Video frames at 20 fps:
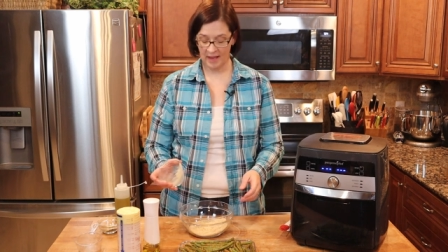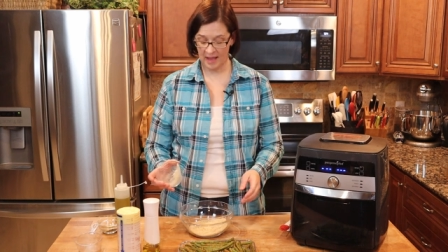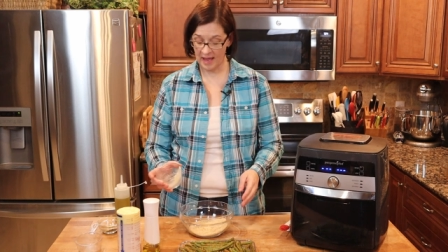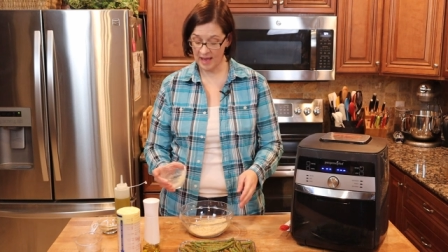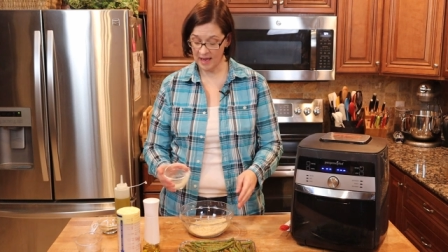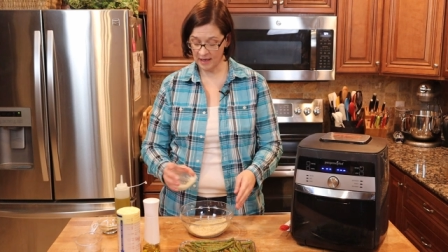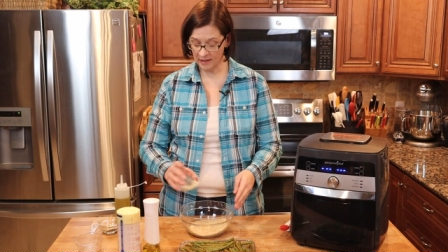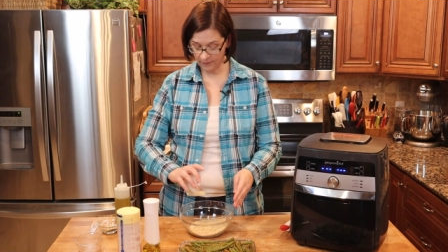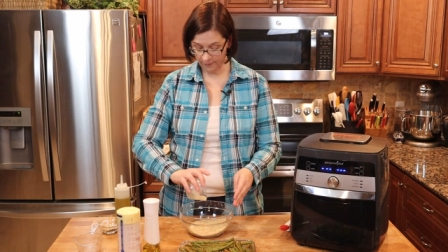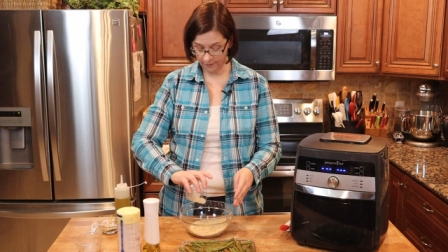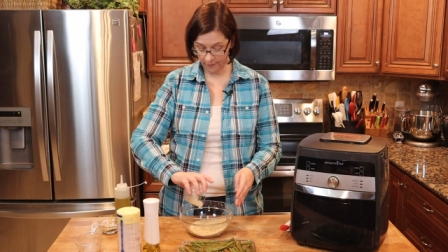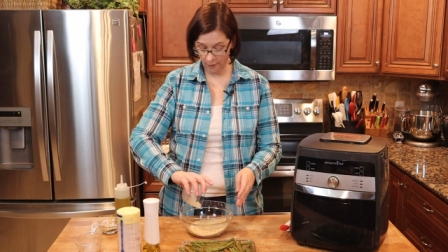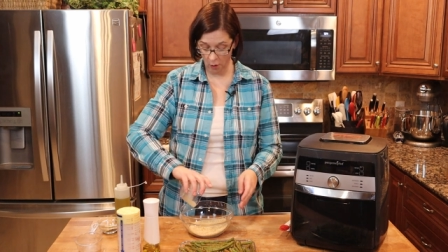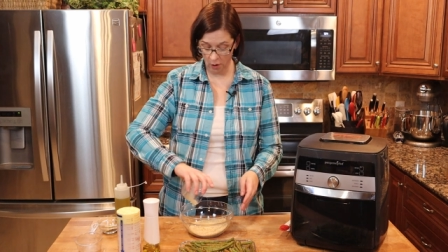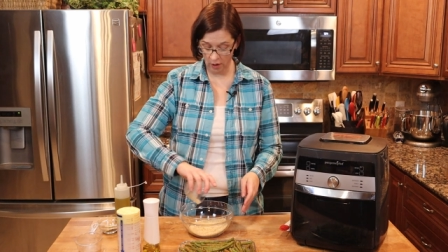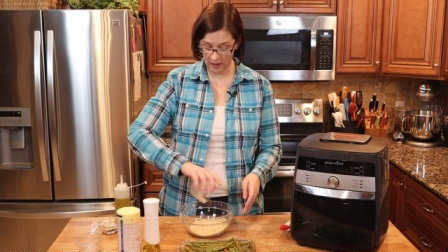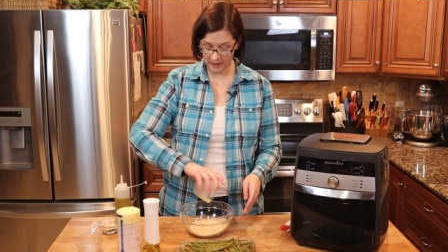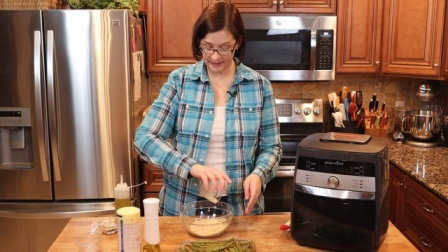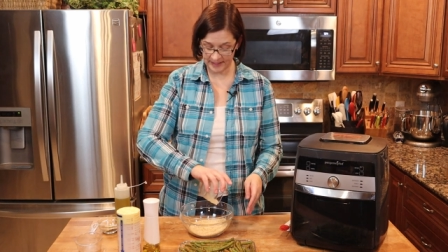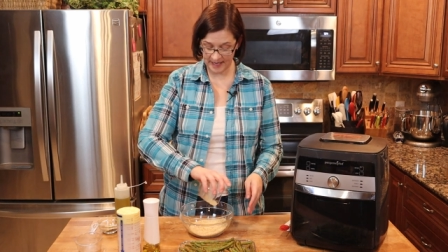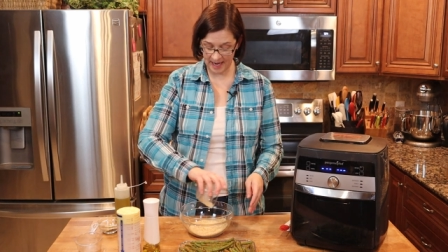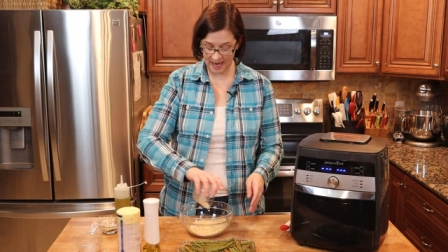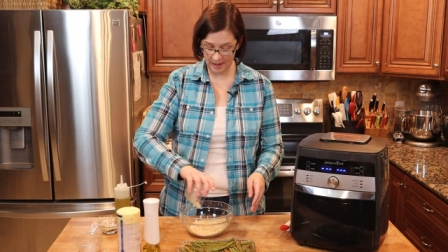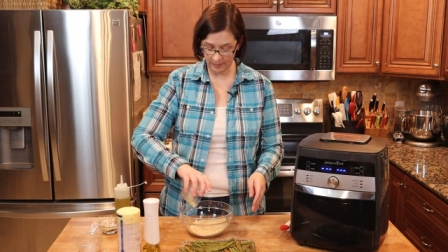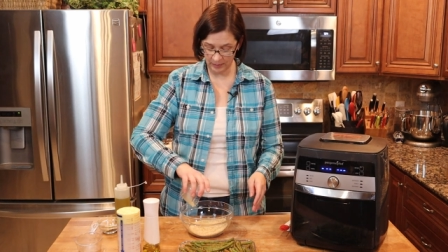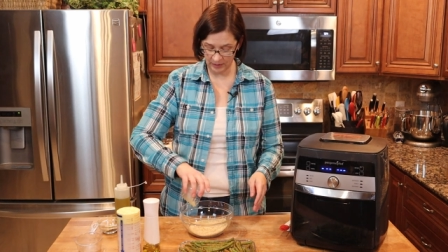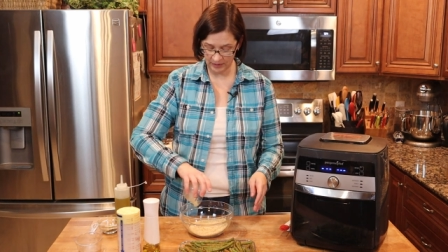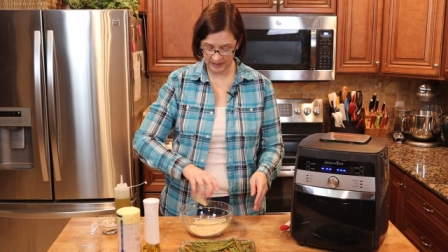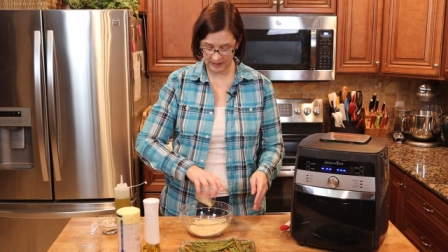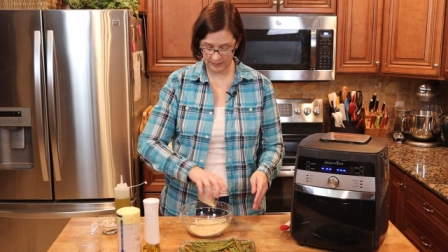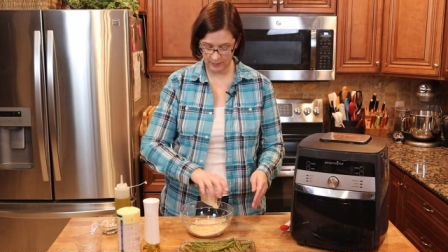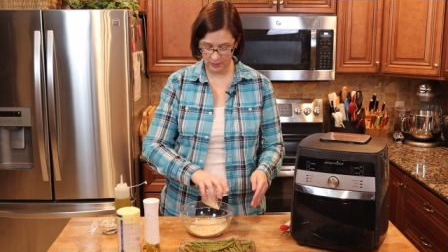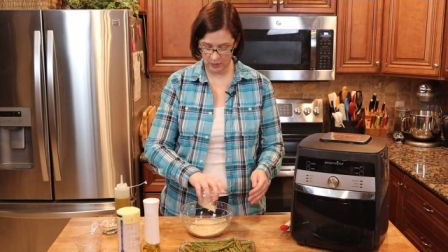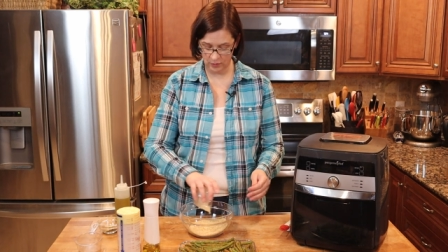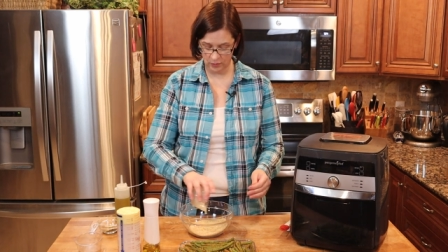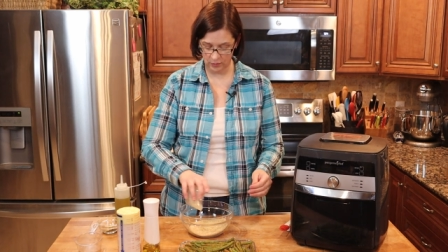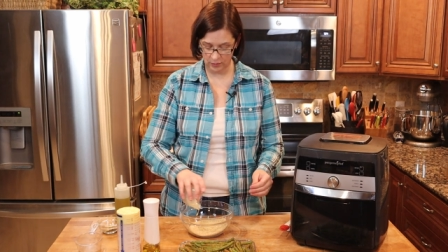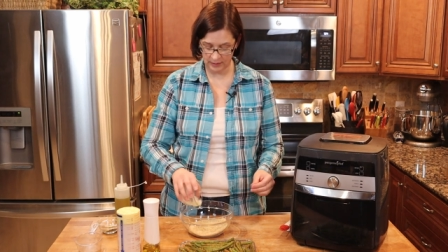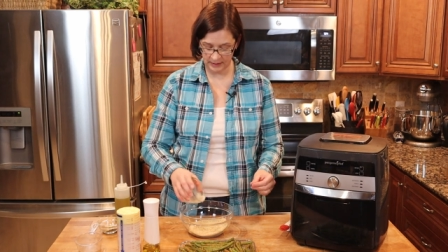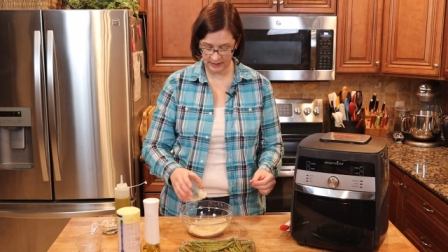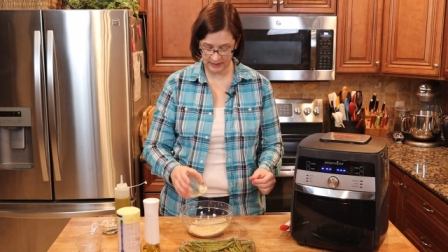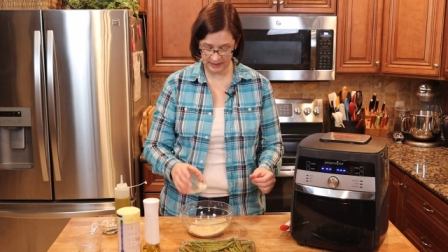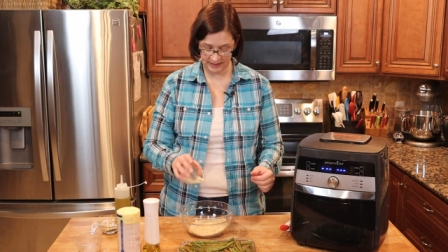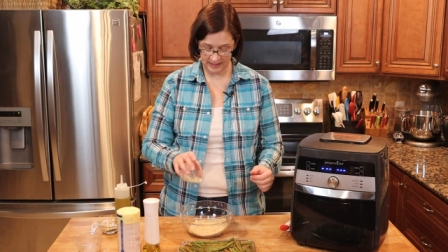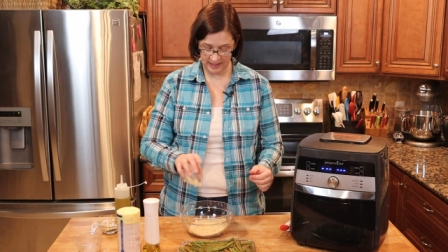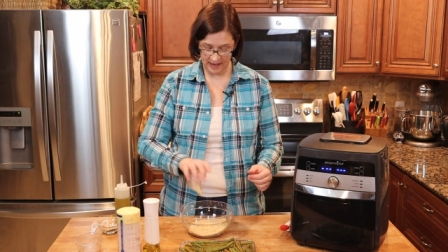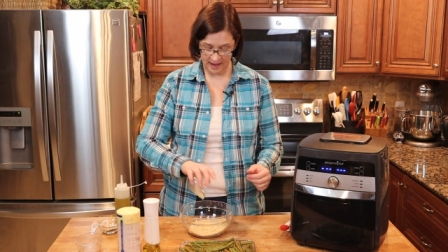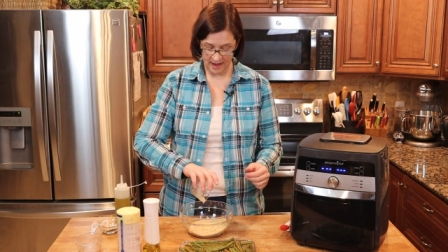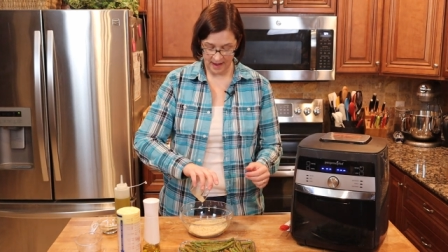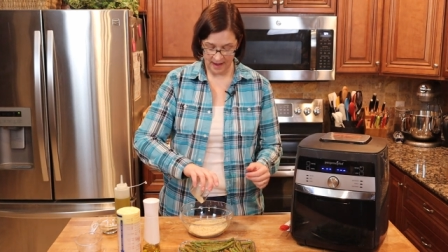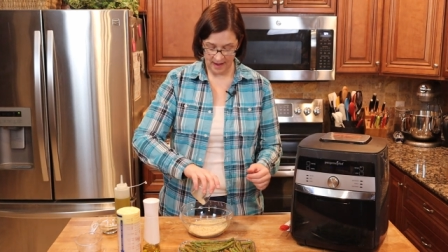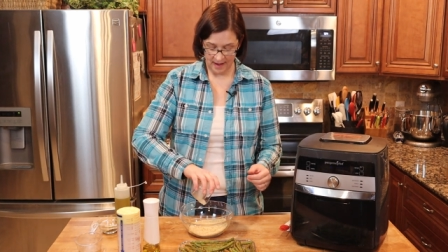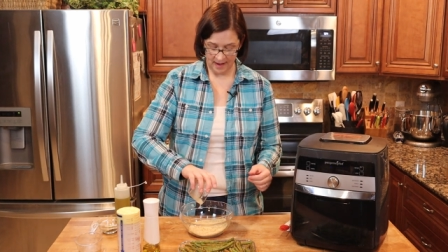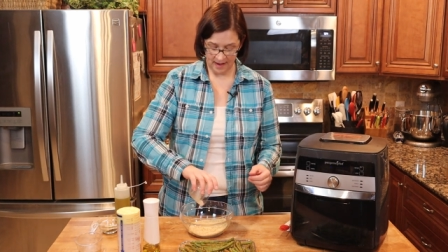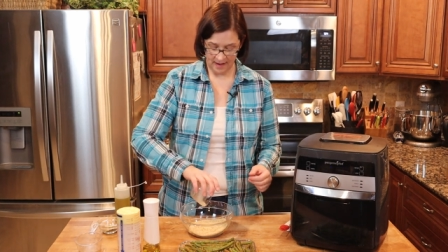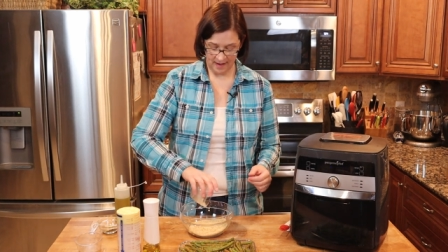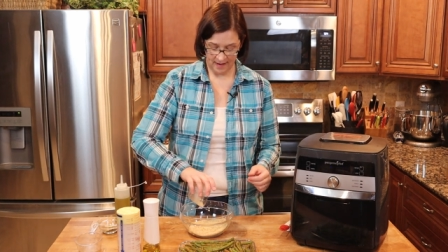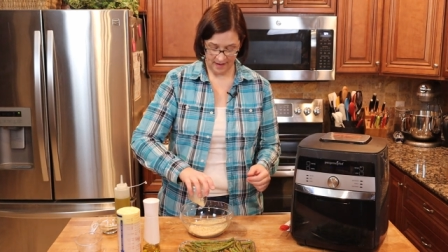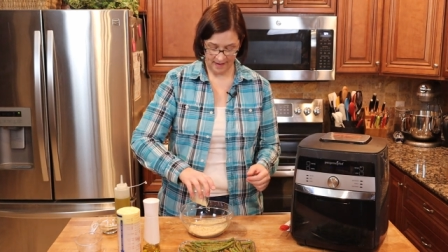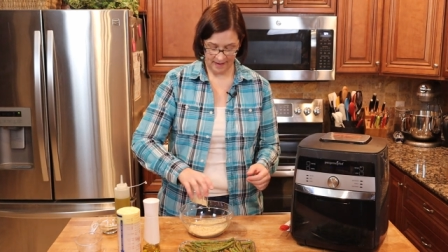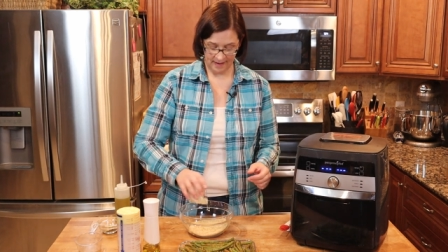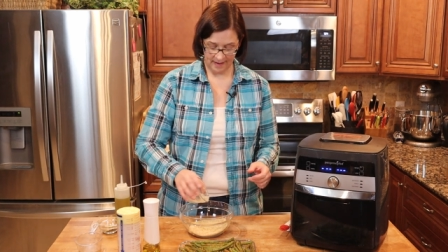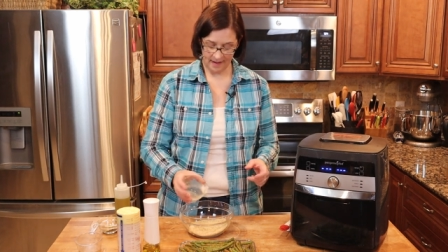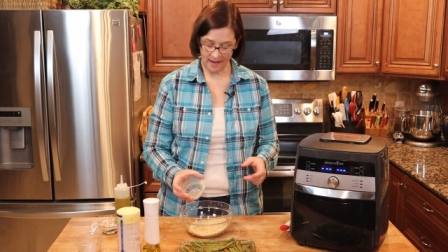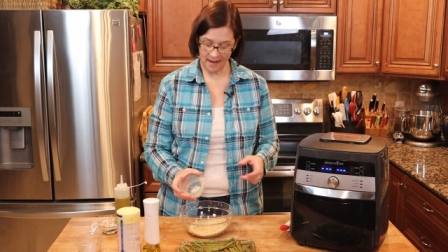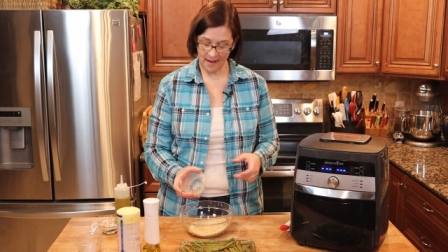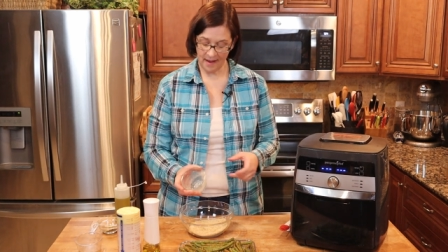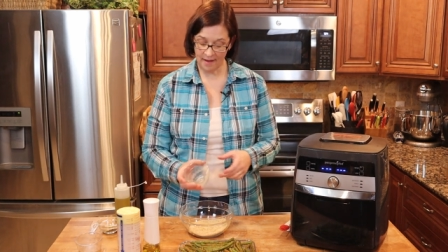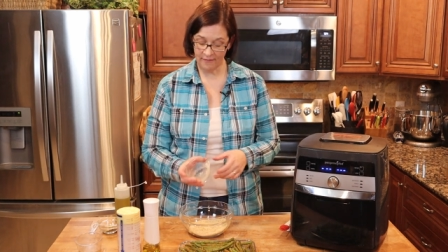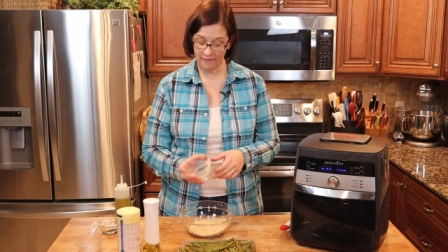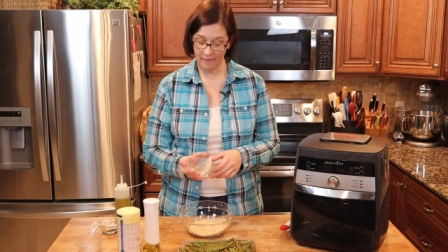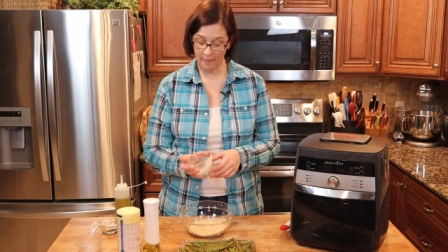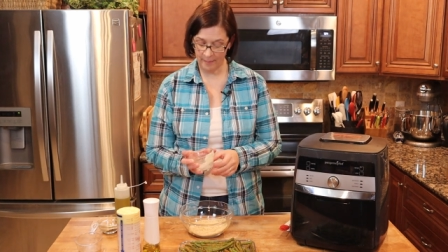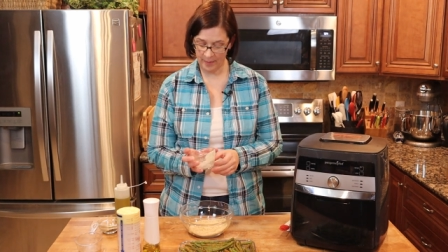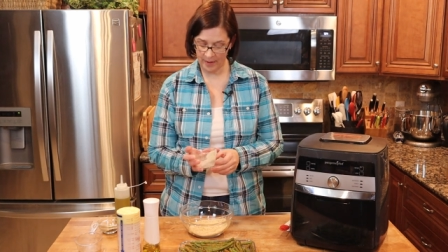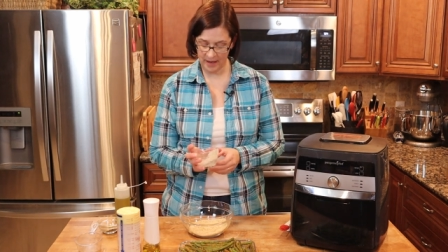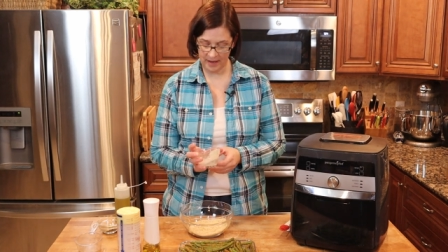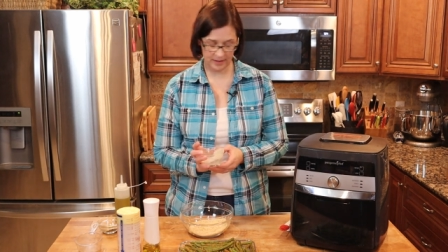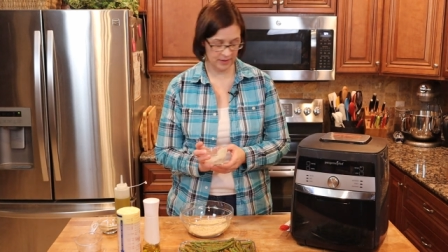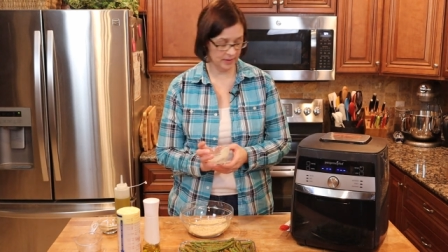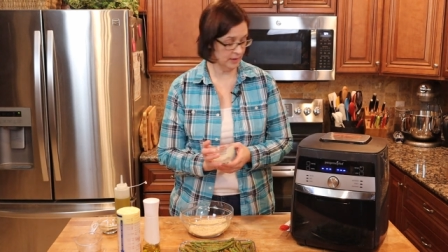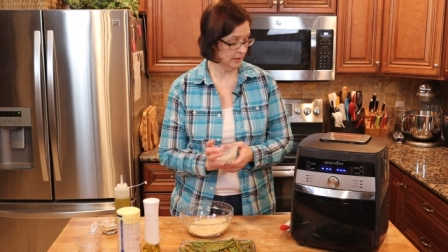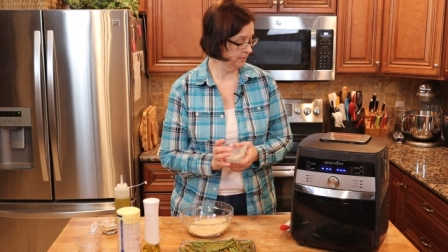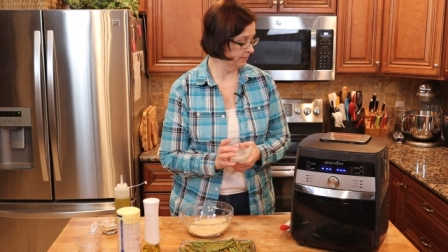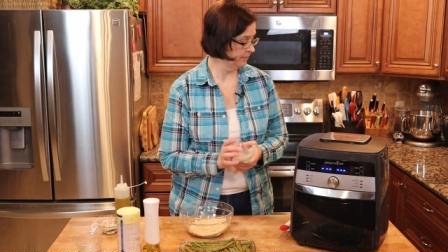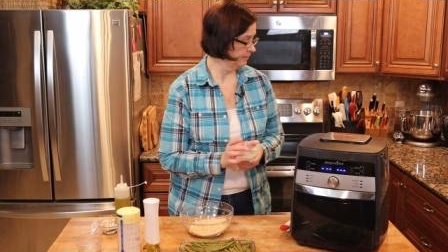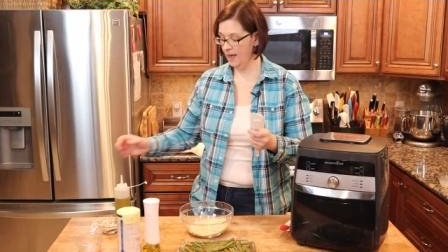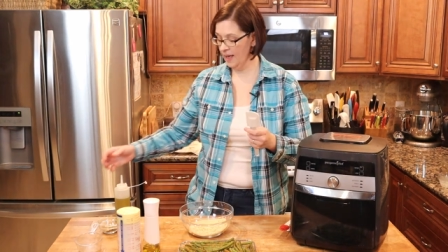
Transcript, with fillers: and four tablespoons of butter.